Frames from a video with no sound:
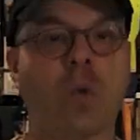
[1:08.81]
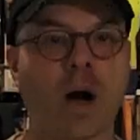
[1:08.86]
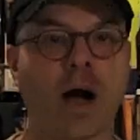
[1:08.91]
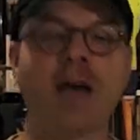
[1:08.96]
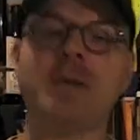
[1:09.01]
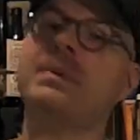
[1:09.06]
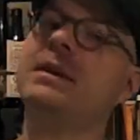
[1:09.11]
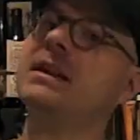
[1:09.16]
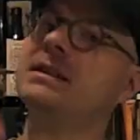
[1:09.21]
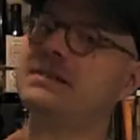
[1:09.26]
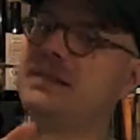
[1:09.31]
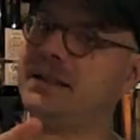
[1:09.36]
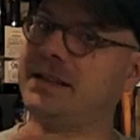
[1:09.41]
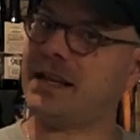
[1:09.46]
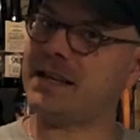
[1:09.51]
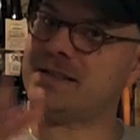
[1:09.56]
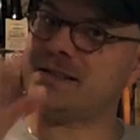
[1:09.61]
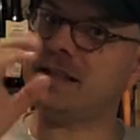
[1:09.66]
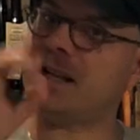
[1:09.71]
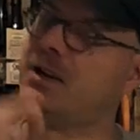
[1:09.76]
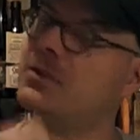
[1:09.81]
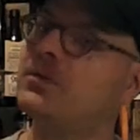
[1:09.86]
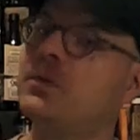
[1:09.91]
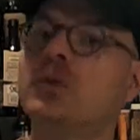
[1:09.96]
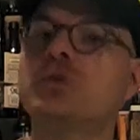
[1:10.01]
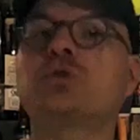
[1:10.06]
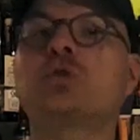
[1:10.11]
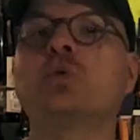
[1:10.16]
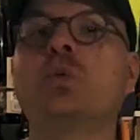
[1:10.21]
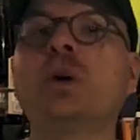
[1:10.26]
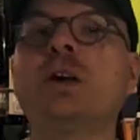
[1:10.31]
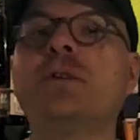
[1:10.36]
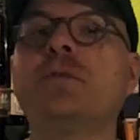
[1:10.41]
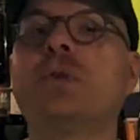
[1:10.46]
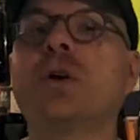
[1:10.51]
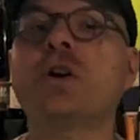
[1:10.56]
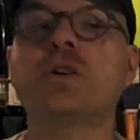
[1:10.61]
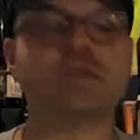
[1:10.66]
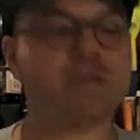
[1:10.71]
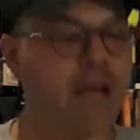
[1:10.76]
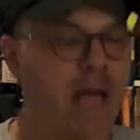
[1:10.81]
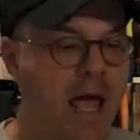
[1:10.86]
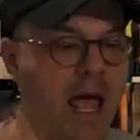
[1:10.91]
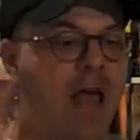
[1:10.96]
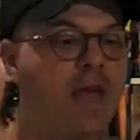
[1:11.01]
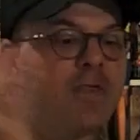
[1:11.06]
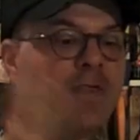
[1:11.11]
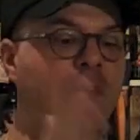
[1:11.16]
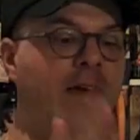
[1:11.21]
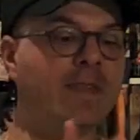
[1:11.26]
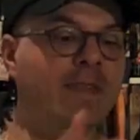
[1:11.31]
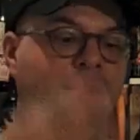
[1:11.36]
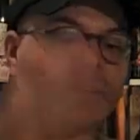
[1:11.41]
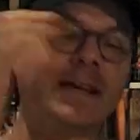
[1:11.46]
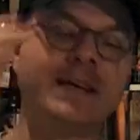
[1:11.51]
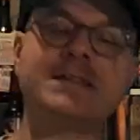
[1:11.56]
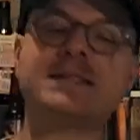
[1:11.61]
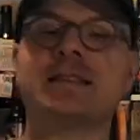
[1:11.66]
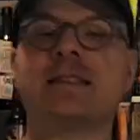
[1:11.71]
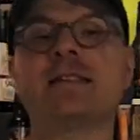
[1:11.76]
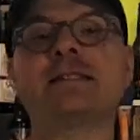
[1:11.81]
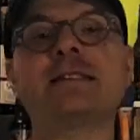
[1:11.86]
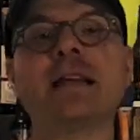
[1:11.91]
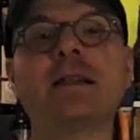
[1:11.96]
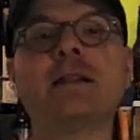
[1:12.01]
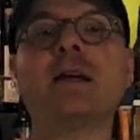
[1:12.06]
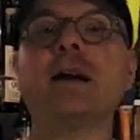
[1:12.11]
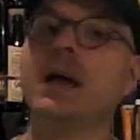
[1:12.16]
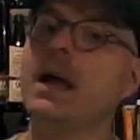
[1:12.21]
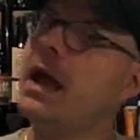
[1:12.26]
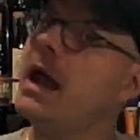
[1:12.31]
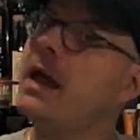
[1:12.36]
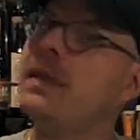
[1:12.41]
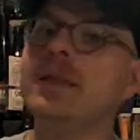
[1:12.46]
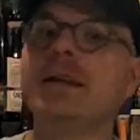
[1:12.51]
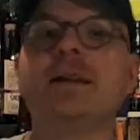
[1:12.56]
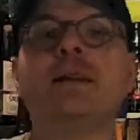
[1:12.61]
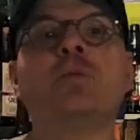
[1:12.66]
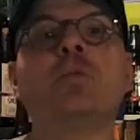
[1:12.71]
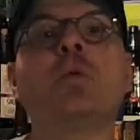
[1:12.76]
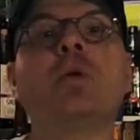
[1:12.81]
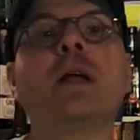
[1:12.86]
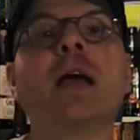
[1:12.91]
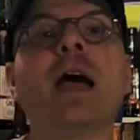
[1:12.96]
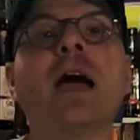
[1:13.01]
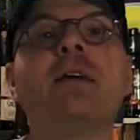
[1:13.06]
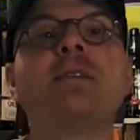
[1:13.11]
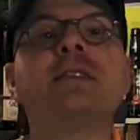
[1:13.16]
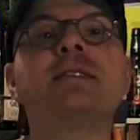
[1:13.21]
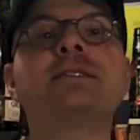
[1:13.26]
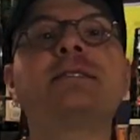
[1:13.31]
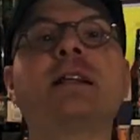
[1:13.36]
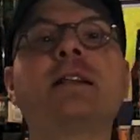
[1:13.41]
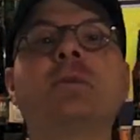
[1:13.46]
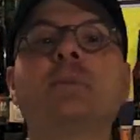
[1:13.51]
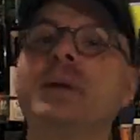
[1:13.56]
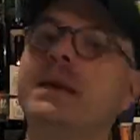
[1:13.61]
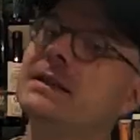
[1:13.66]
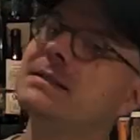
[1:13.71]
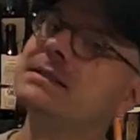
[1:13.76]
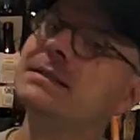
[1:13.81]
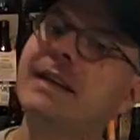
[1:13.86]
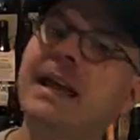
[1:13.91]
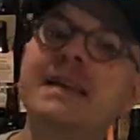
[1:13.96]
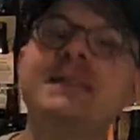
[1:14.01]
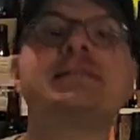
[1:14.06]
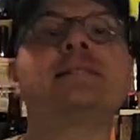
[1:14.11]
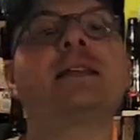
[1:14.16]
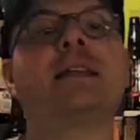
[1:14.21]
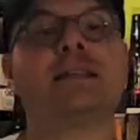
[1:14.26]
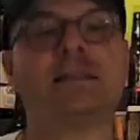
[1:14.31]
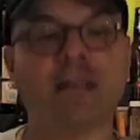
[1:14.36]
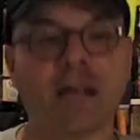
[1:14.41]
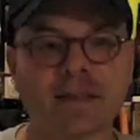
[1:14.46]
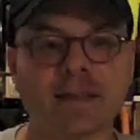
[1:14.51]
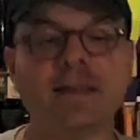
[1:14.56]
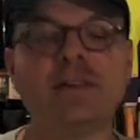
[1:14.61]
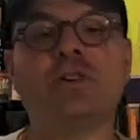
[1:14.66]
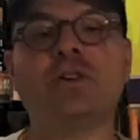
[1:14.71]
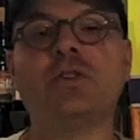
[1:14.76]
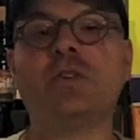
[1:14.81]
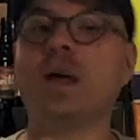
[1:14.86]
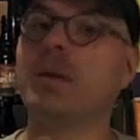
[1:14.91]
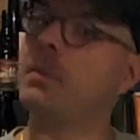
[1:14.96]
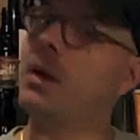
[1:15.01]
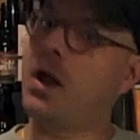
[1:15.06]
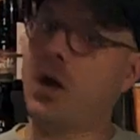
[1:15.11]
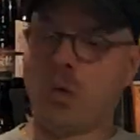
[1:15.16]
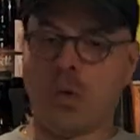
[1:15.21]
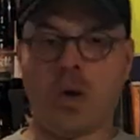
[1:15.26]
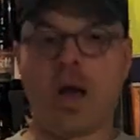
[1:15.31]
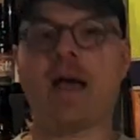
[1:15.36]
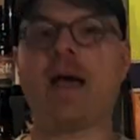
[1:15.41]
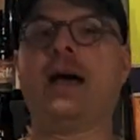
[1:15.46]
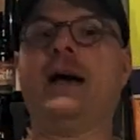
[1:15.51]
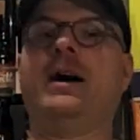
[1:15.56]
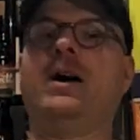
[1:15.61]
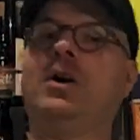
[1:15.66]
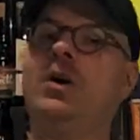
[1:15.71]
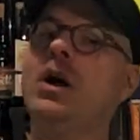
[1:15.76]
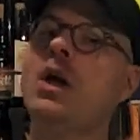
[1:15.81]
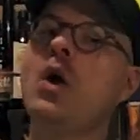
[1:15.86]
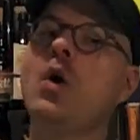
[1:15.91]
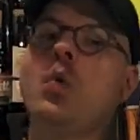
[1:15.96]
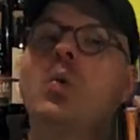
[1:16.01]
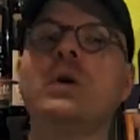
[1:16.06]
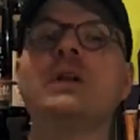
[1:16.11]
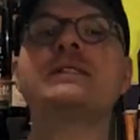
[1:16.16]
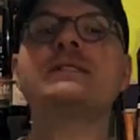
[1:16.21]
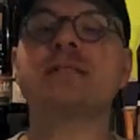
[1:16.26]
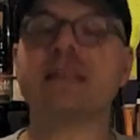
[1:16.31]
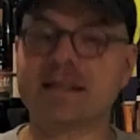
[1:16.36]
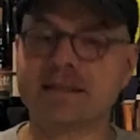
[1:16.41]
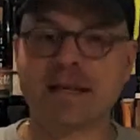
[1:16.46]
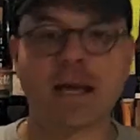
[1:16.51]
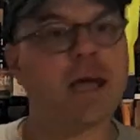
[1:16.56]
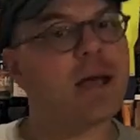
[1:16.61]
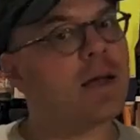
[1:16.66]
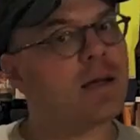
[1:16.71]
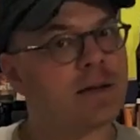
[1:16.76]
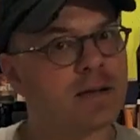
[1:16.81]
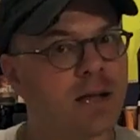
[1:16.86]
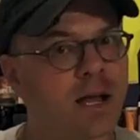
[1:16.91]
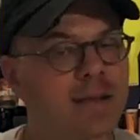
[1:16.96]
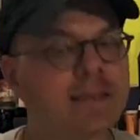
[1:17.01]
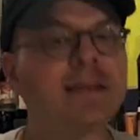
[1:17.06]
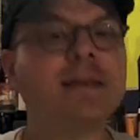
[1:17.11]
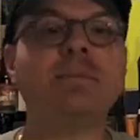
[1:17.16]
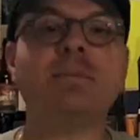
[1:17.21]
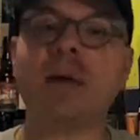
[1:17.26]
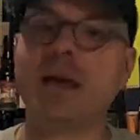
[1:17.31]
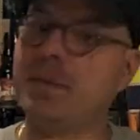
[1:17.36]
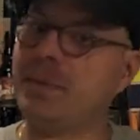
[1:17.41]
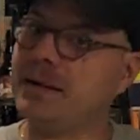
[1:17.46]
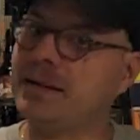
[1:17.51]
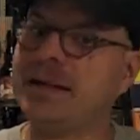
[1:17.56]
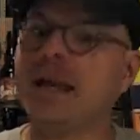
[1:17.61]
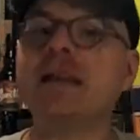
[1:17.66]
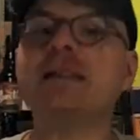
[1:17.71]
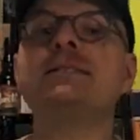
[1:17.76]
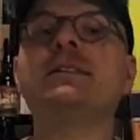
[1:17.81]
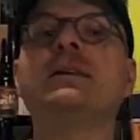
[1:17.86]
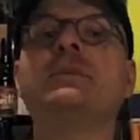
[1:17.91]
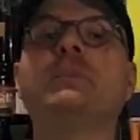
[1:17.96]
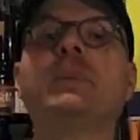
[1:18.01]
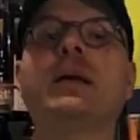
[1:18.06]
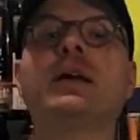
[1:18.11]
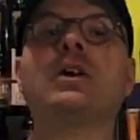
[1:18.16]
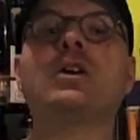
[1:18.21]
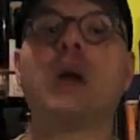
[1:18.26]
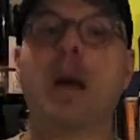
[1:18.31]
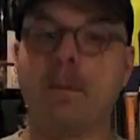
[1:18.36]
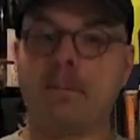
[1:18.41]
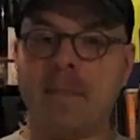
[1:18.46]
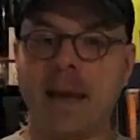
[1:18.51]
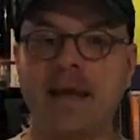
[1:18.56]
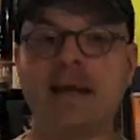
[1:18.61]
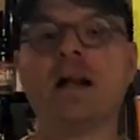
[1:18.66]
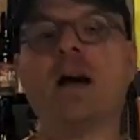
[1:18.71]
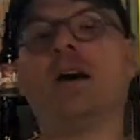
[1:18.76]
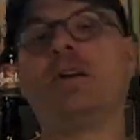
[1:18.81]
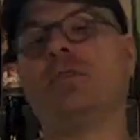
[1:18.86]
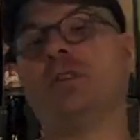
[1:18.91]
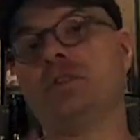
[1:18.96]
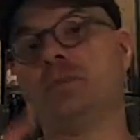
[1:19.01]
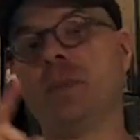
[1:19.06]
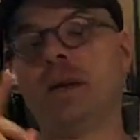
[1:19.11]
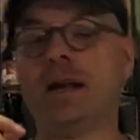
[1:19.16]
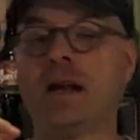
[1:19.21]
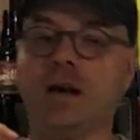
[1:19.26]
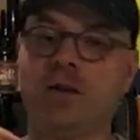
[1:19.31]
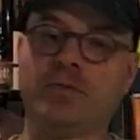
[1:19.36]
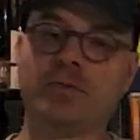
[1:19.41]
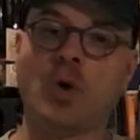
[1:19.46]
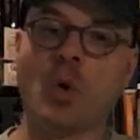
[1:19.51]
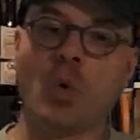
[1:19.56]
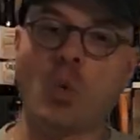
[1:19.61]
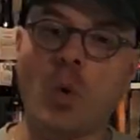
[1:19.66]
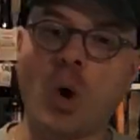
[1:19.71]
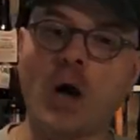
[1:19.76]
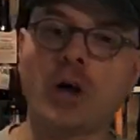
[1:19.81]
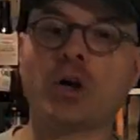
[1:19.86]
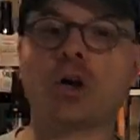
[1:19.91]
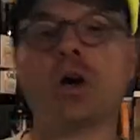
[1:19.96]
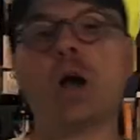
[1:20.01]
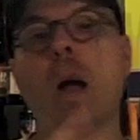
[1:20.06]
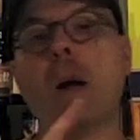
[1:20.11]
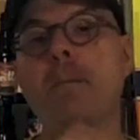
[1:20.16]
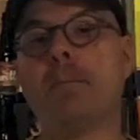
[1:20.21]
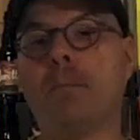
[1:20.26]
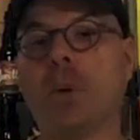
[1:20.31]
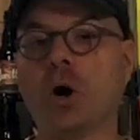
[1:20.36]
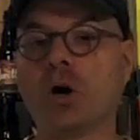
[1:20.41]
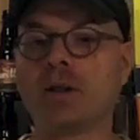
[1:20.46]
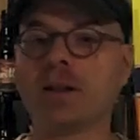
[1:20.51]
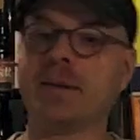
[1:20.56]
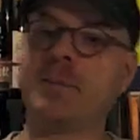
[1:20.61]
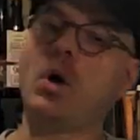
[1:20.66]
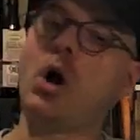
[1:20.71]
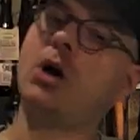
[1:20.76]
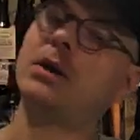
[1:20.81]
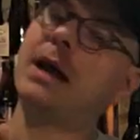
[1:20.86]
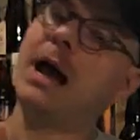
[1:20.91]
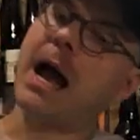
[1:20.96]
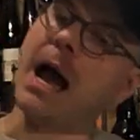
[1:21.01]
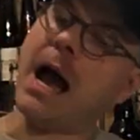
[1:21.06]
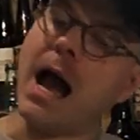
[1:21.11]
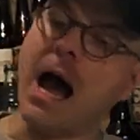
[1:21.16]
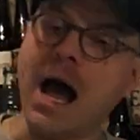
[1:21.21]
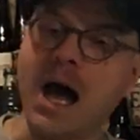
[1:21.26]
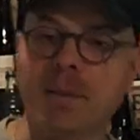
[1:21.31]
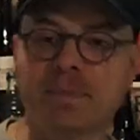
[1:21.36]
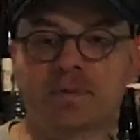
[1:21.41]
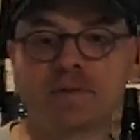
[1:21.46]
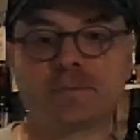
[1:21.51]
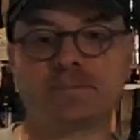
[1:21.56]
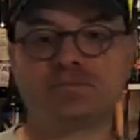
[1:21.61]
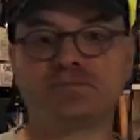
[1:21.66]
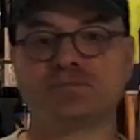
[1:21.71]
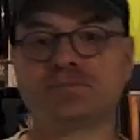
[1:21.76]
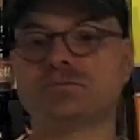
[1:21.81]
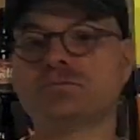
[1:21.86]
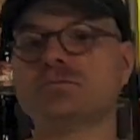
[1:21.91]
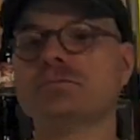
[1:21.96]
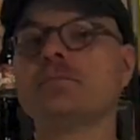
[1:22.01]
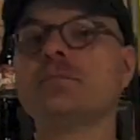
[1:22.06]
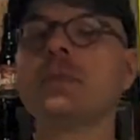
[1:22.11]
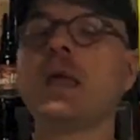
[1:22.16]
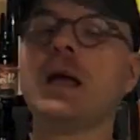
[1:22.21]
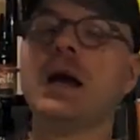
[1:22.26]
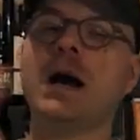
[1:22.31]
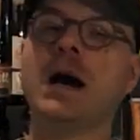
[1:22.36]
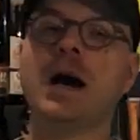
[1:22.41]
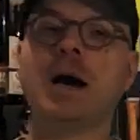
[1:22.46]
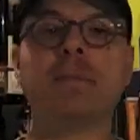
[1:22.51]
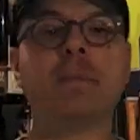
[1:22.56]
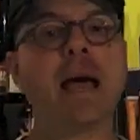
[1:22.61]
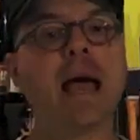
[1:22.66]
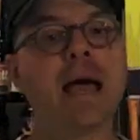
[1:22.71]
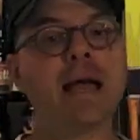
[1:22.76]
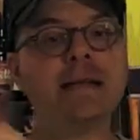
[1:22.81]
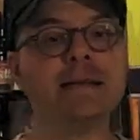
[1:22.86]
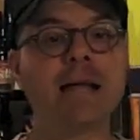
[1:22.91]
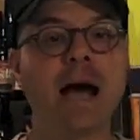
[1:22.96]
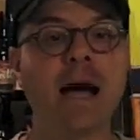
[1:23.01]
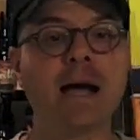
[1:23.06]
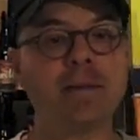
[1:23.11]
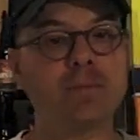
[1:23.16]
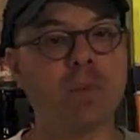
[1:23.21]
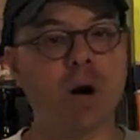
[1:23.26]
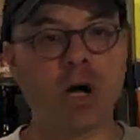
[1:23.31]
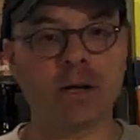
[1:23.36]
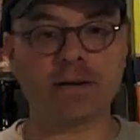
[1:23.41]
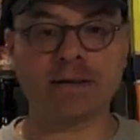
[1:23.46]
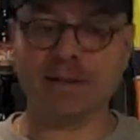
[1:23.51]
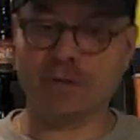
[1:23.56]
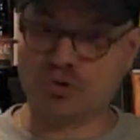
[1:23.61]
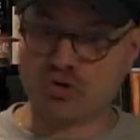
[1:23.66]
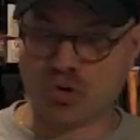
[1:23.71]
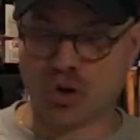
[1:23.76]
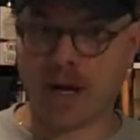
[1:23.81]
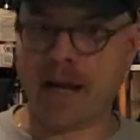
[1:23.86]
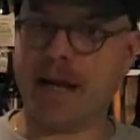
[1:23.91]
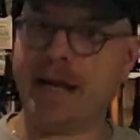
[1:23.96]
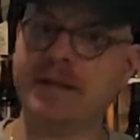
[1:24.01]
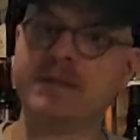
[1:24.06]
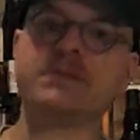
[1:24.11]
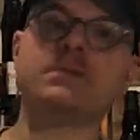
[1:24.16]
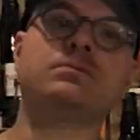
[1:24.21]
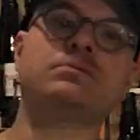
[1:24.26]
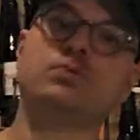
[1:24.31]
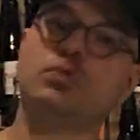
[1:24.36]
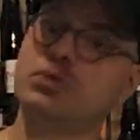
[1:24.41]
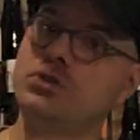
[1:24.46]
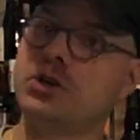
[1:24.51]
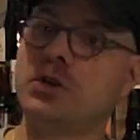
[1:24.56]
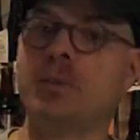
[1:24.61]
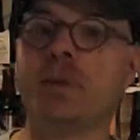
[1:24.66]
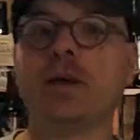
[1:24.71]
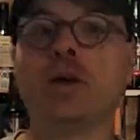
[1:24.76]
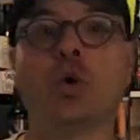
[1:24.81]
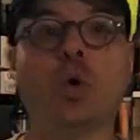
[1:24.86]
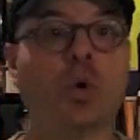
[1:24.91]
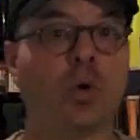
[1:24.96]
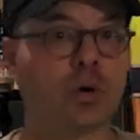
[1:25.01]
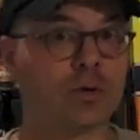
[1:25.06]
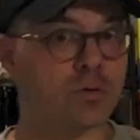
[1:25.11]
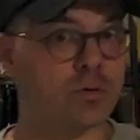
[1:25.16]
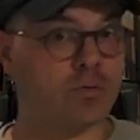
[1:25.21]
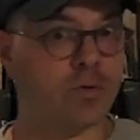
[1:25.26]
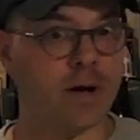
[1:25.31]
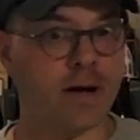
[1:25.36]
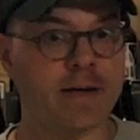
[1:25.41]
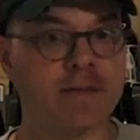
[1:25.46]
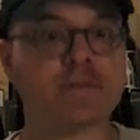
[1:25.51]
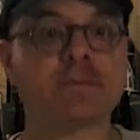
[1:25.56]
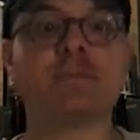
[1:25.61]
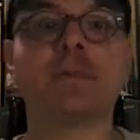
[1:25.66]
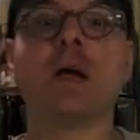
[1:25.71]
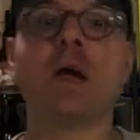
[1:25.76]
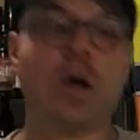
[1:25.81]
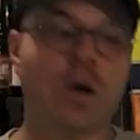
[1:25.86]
Why? Because they tasted the unfiltered wheat first, then they tasted the Stella, and they didn't want to have the Stella because it tasted like nothing to them. Well, what is this nothing maybe tasting beer made of? It's made of water, barley malt, hops, non-malted grains, which could be corn or rice.